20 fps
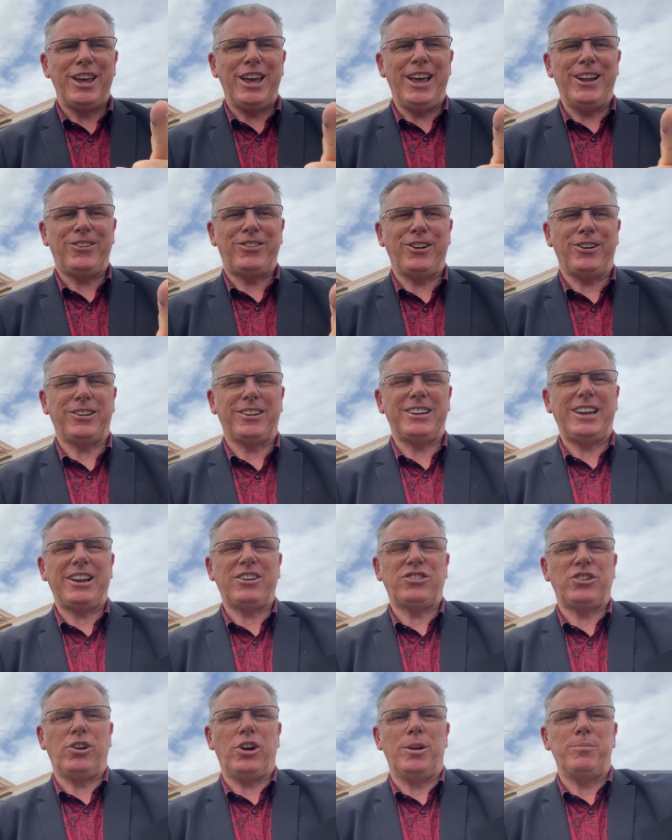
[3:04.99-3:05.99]
Until the
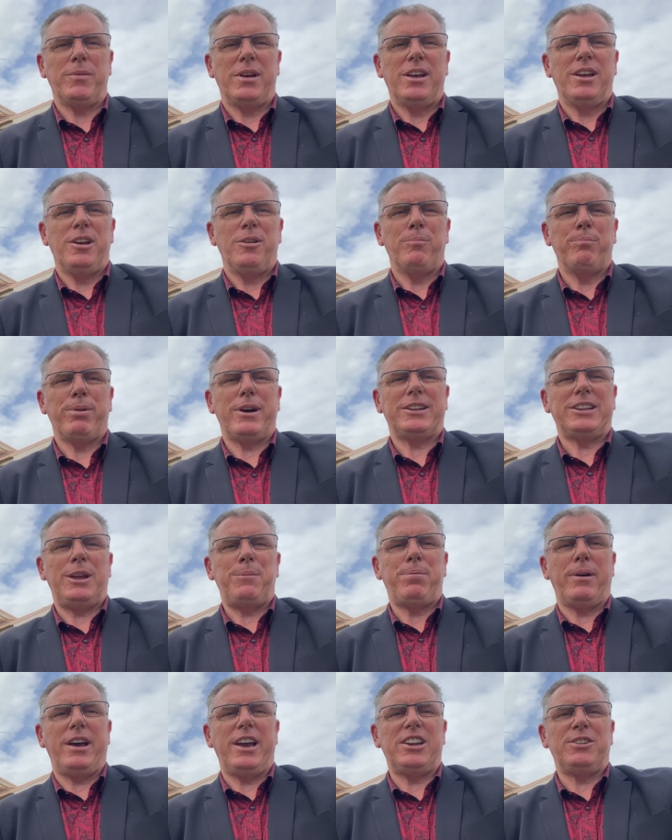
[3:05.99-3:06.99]
next time, Bradley
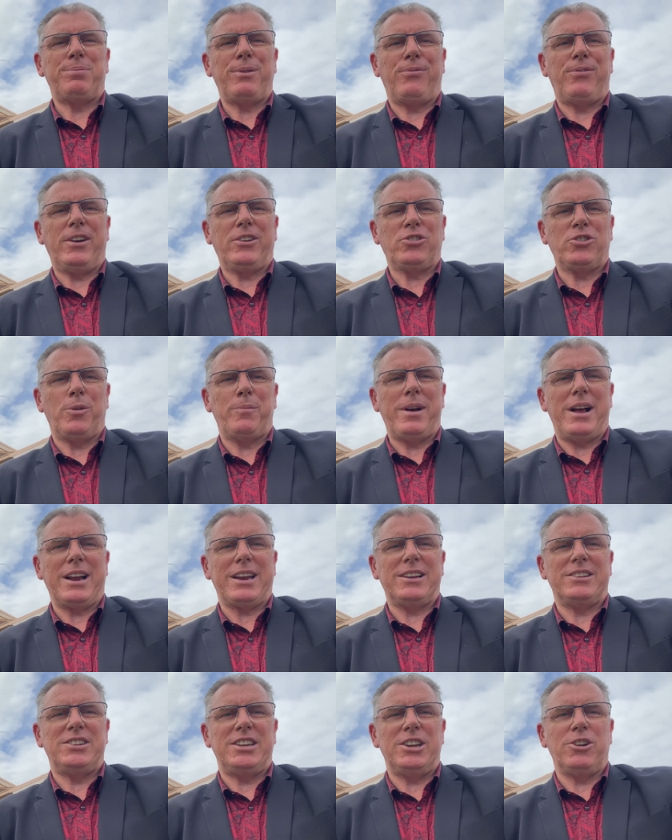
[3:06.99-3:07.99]
Page, professional
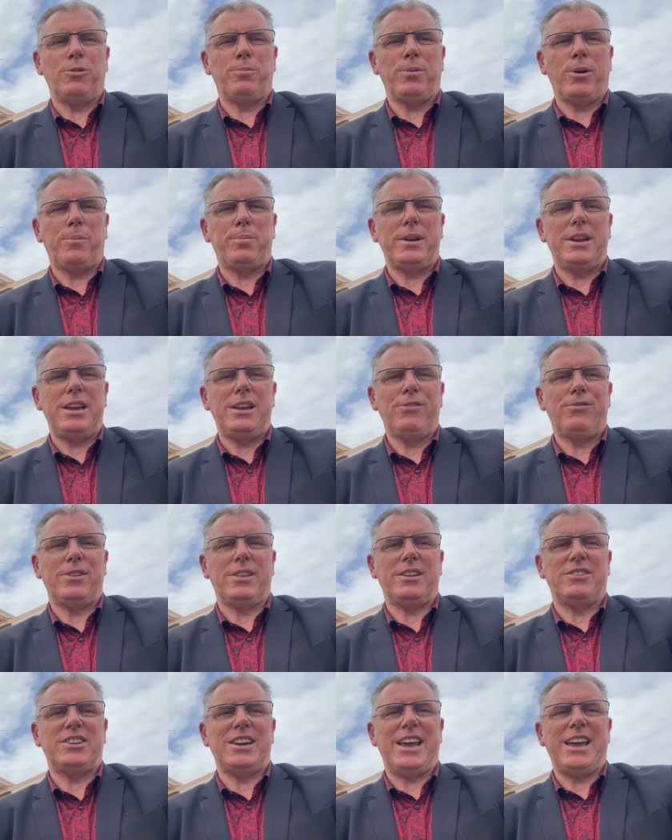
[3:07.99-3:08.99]
marketeer of property for
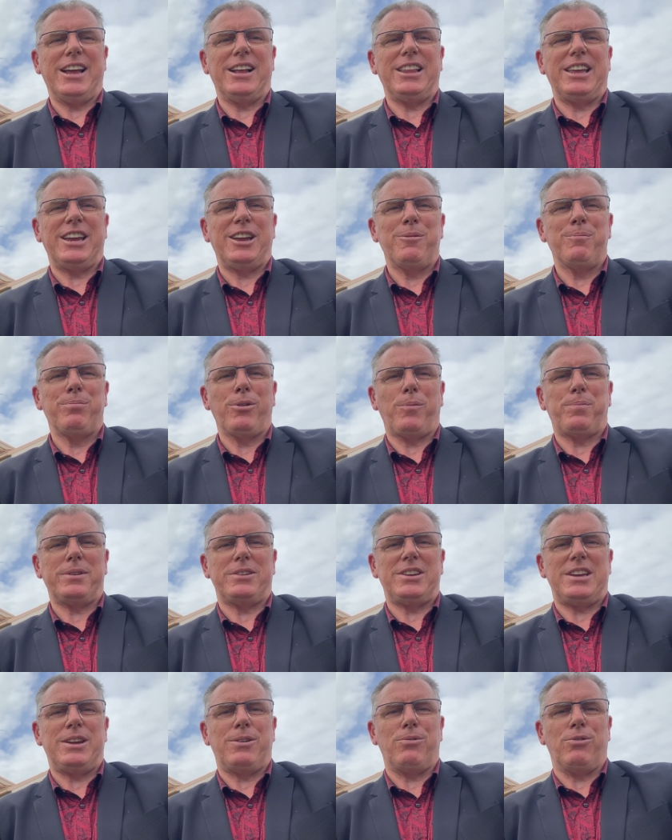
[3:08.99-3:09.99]
the Dowling
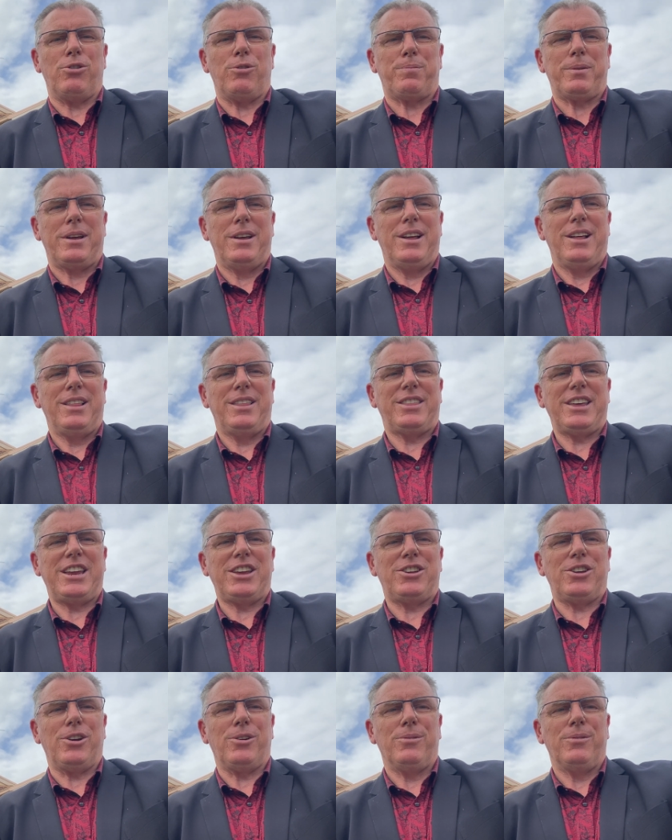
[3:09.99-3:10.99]
Property Group.
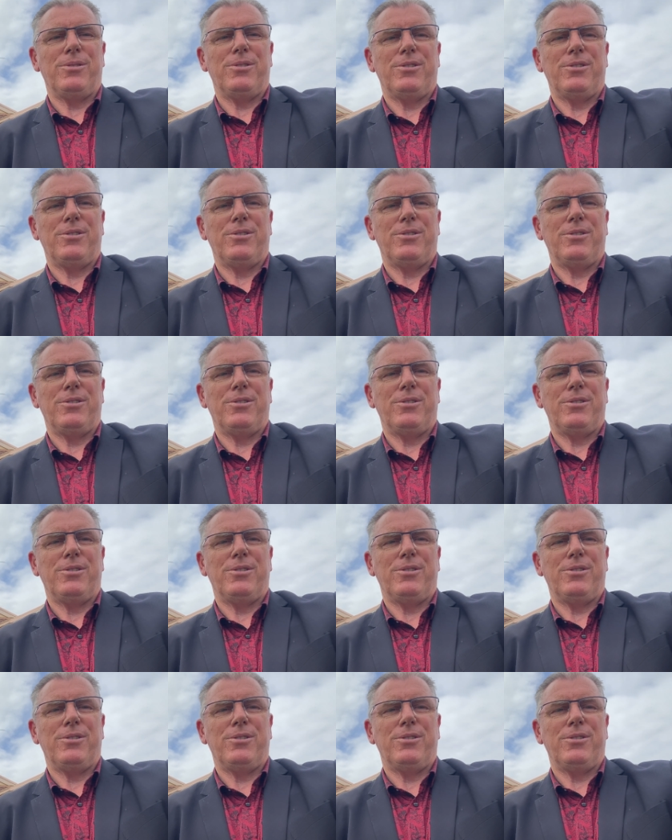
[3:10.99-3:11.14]
Thank you.